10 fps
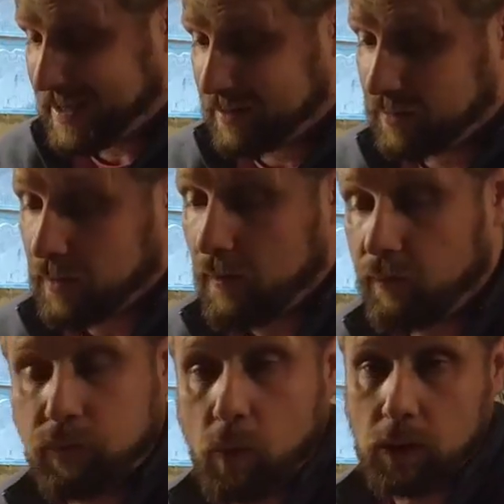is
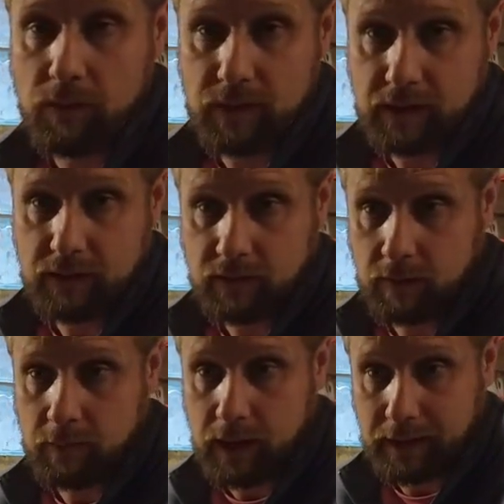4 of these
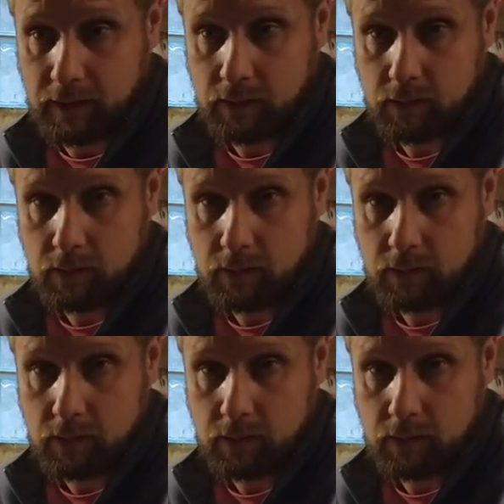combined